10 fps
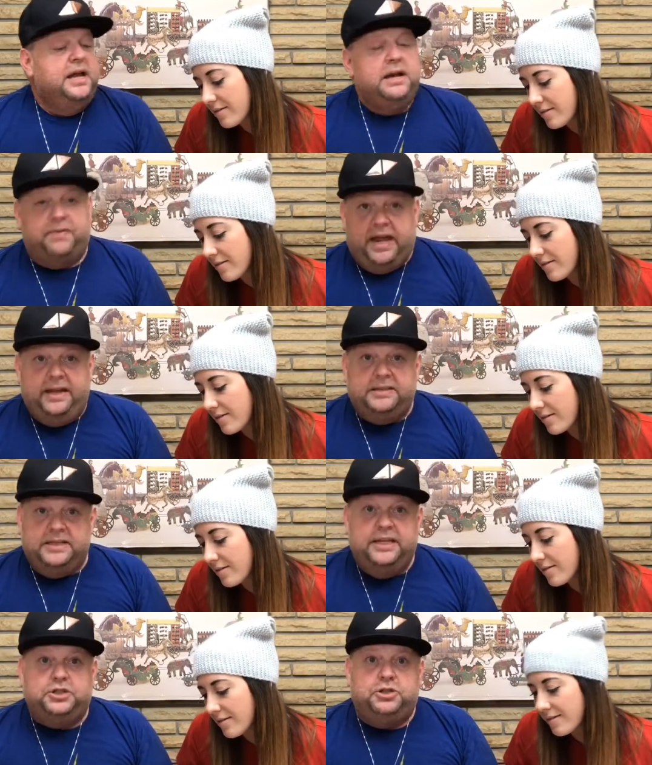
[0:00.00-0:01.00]
Speaker 1: Now, that is
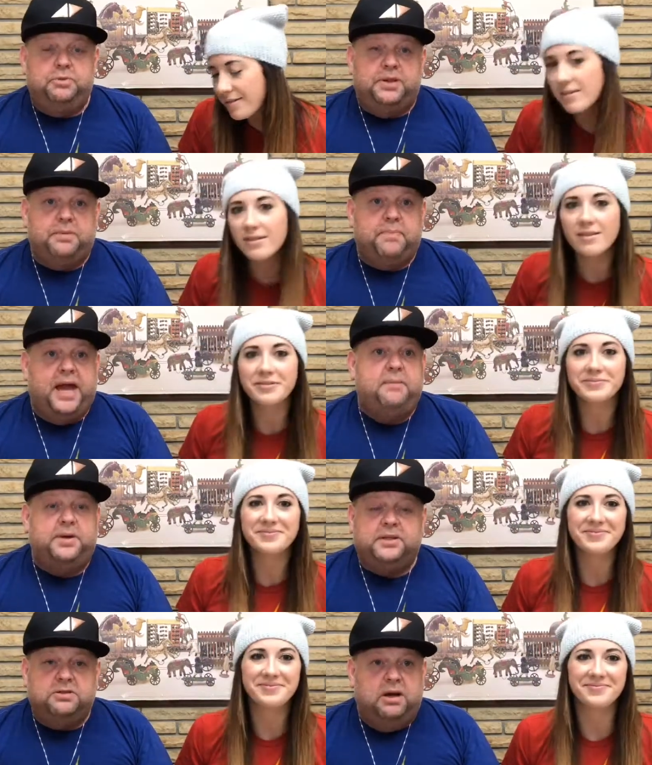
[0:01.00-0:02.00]
an issue with the bank,
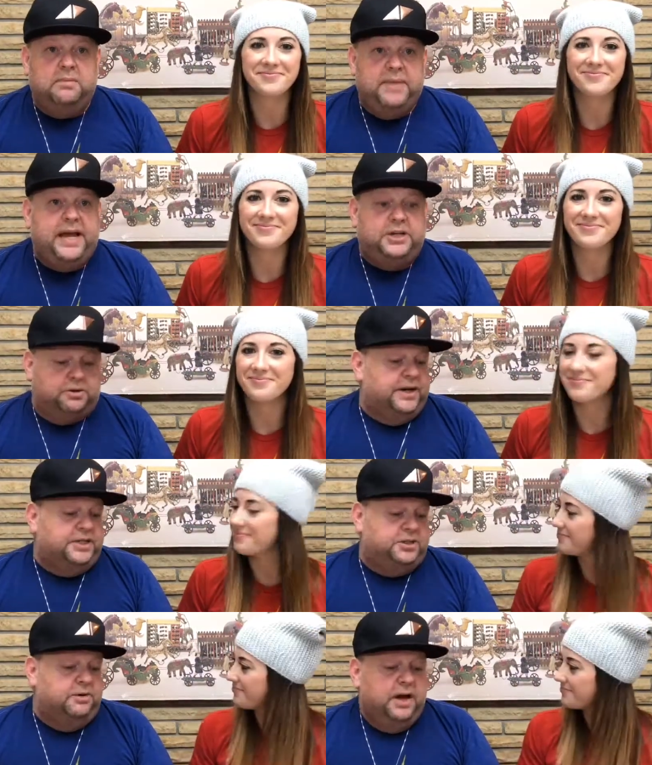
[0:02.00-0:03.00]
but it's not a major
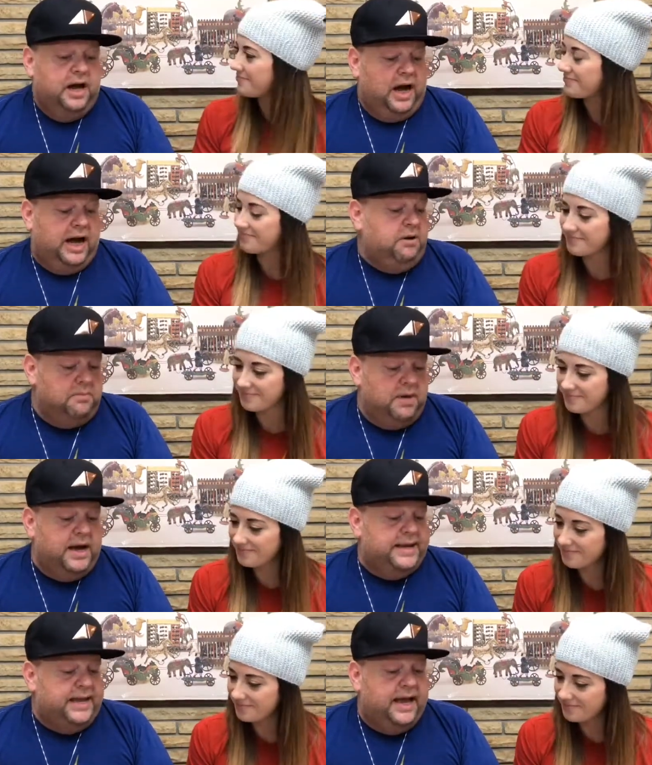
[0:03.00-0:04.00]
issue. I don't
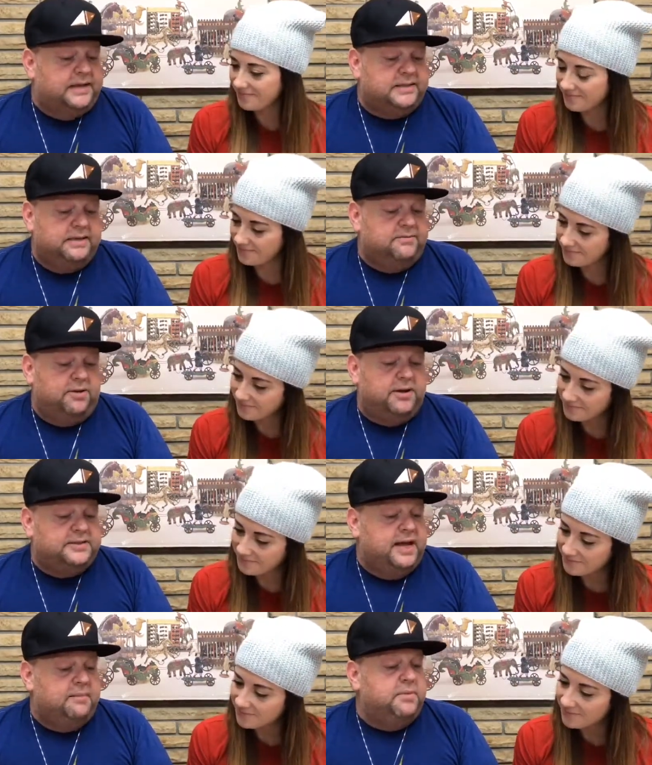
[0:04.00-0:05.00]
mind casting
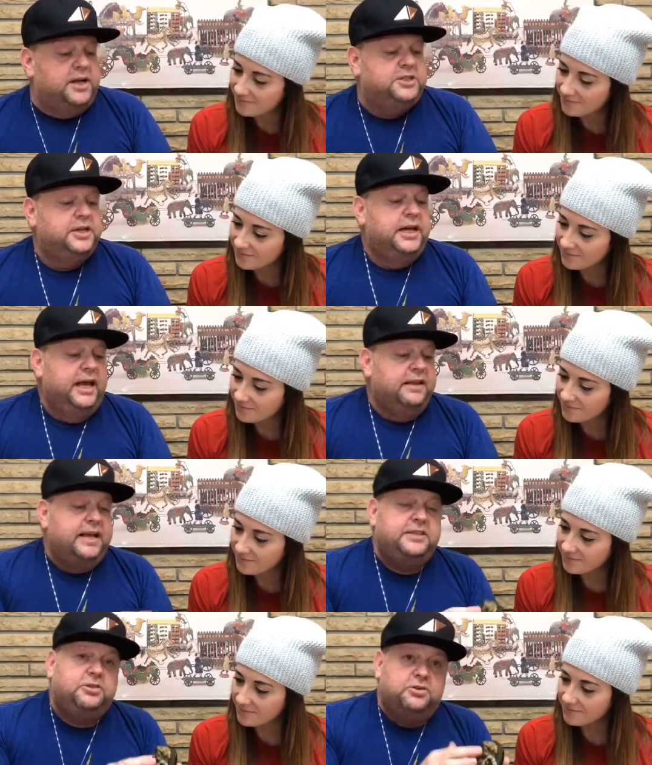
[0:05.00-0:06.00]
flaws that much
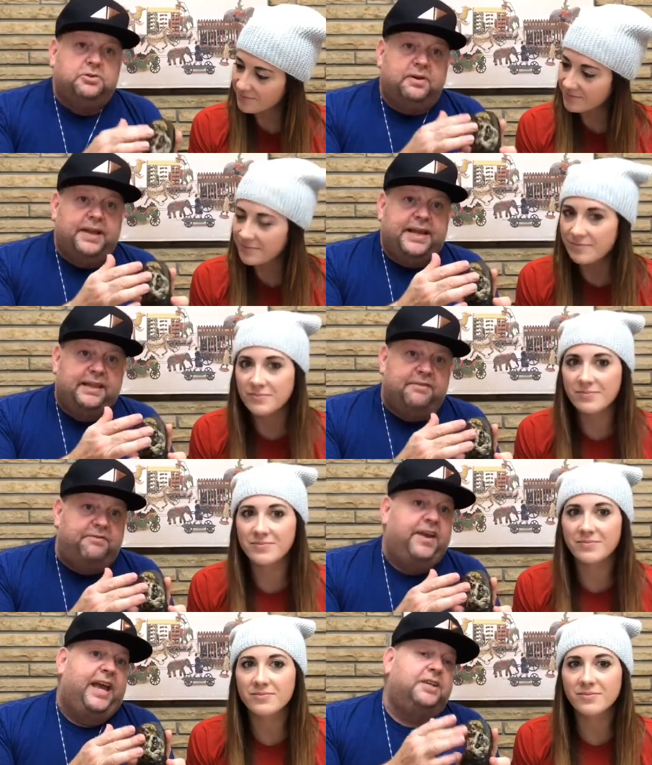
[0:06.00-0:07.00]
unless they're sort of like in the
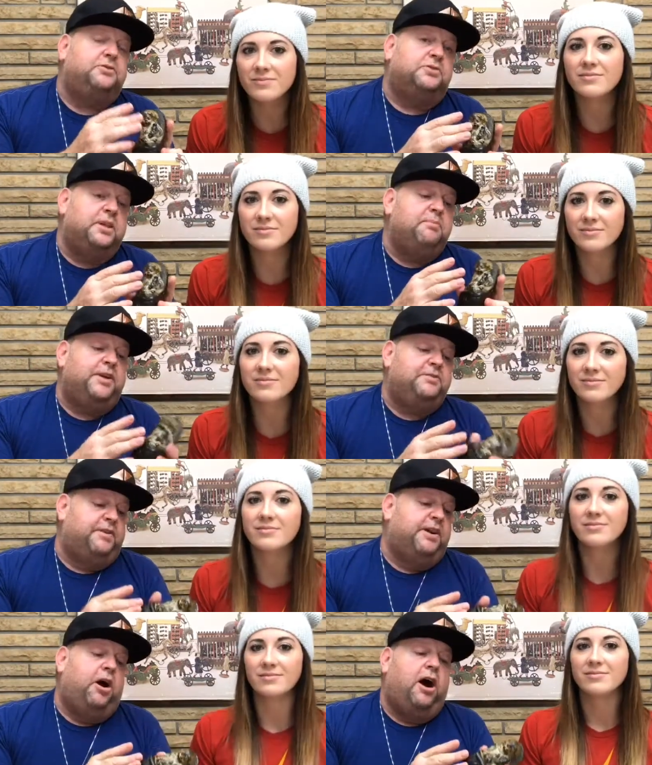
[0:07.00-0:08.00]
face or someplace
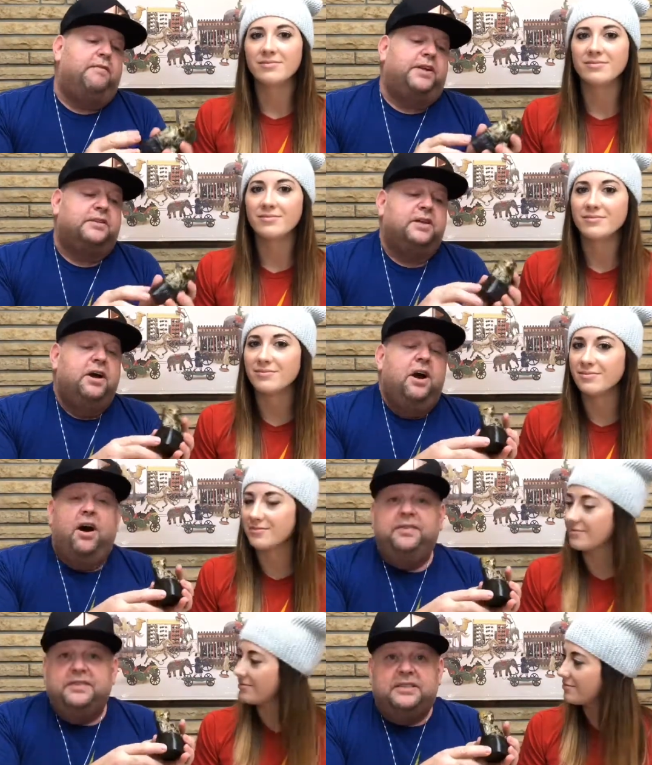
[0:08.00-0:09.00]
very obvious.
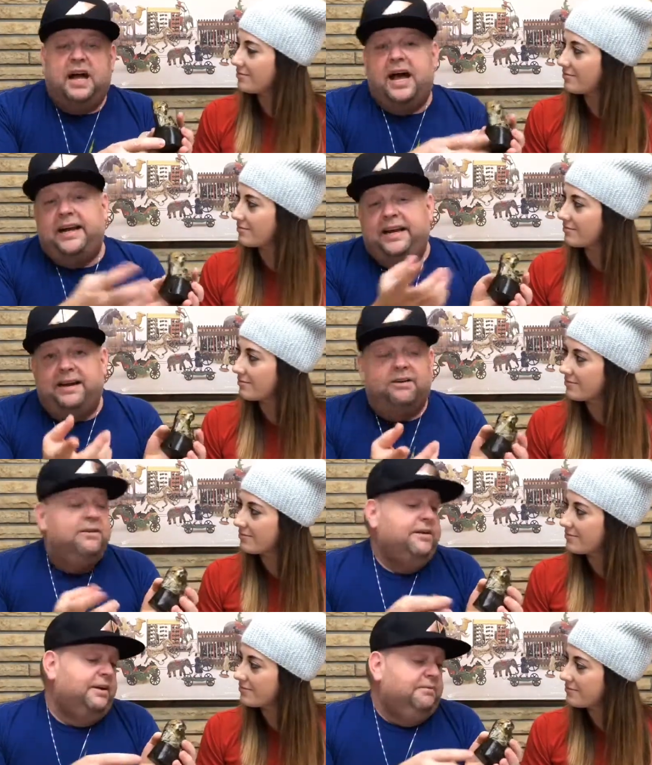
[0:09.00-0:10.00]
On the side
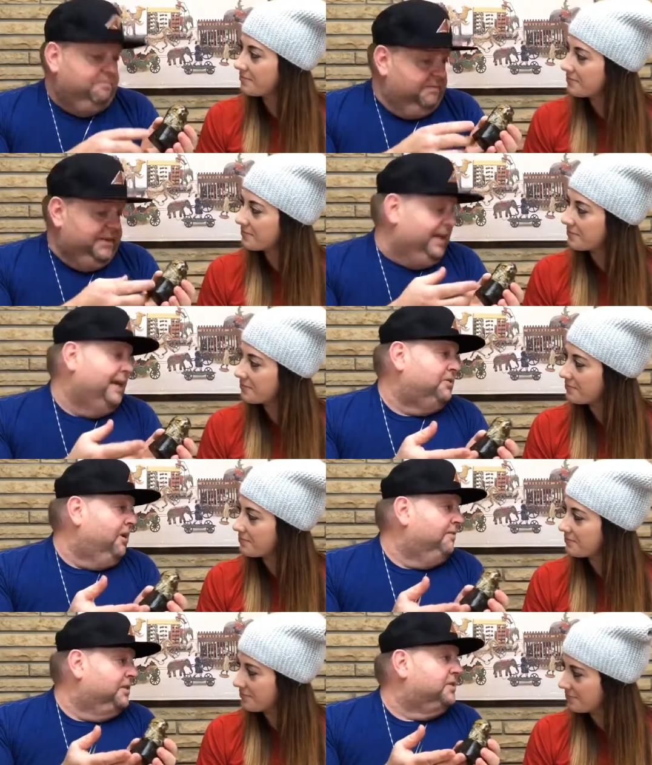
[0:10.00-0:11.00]
here, yes,
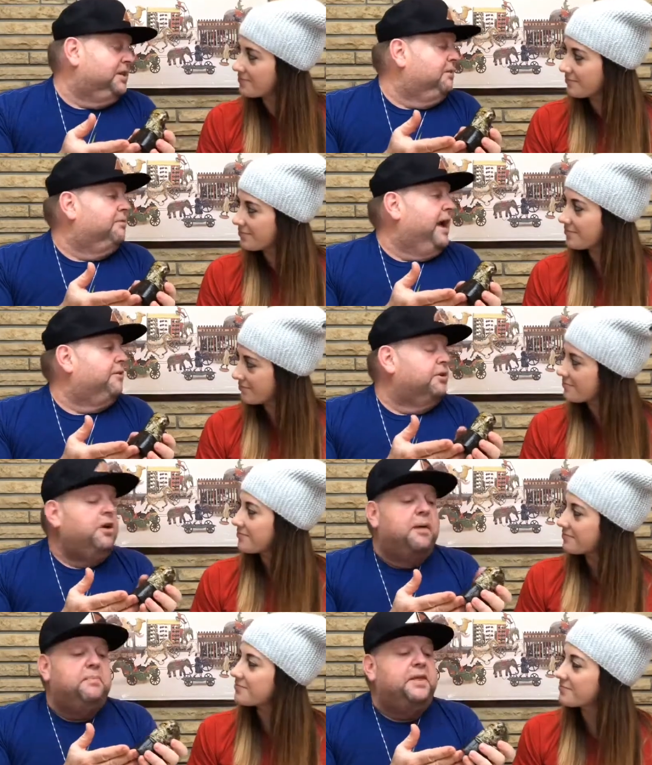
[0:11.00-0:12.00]
obviously you'd rather
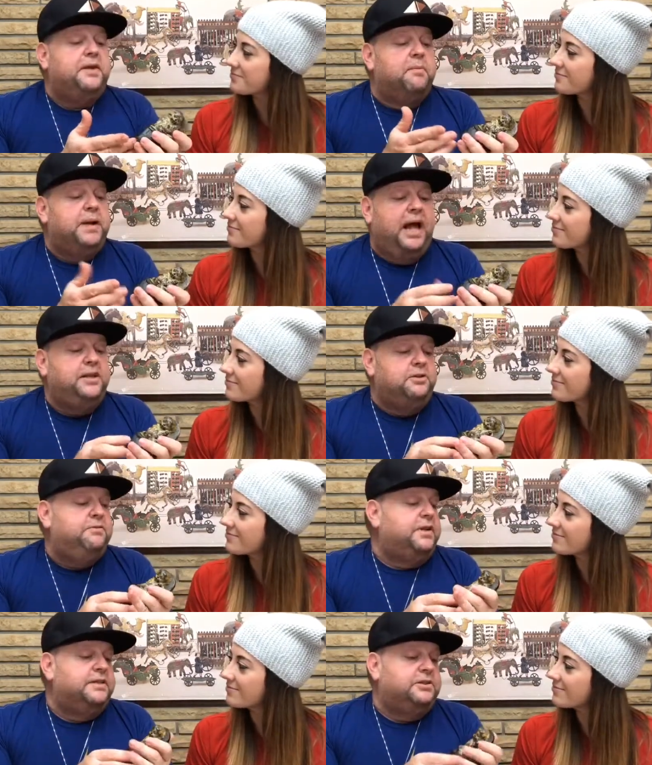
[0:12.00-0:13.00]
not be there, but I
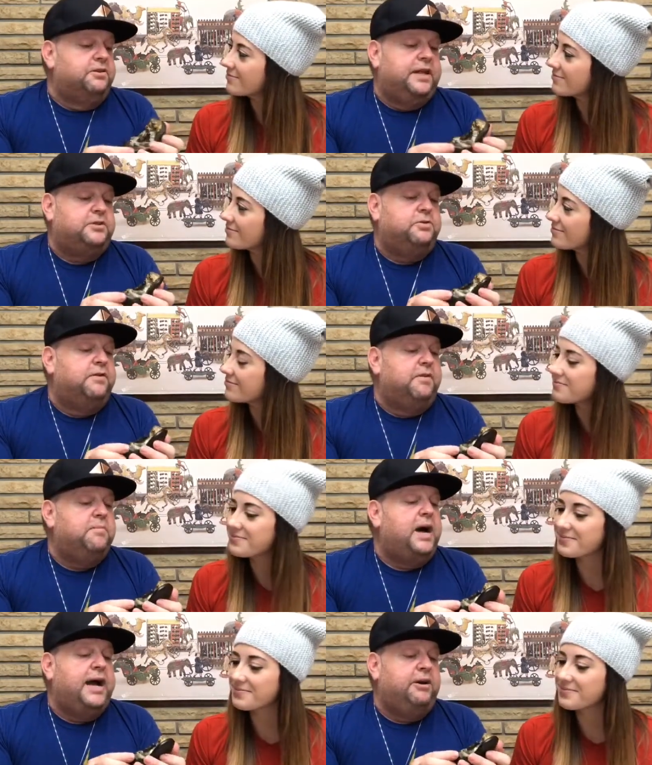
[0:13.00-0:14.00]
do consider that sort of a
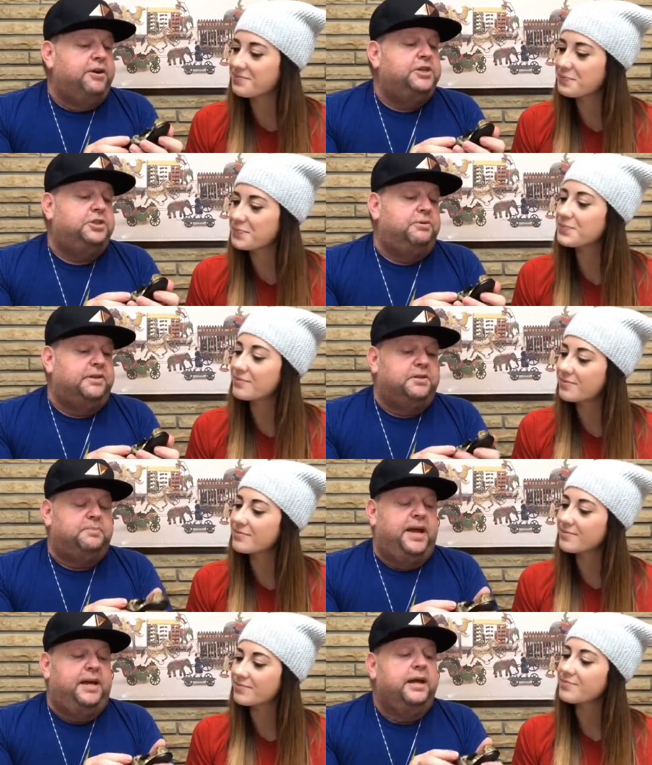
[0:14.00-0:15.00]
minor issue with this
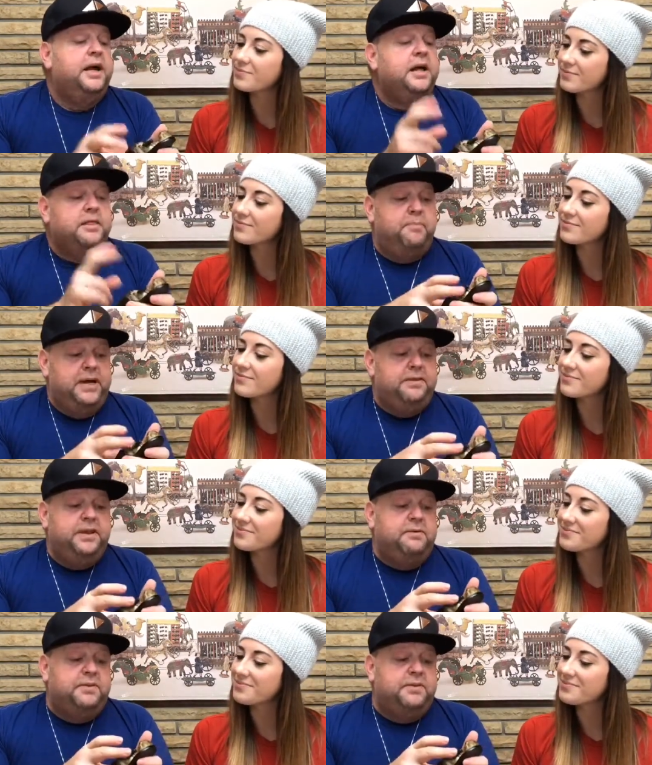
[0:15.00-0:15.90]
bank. The big thing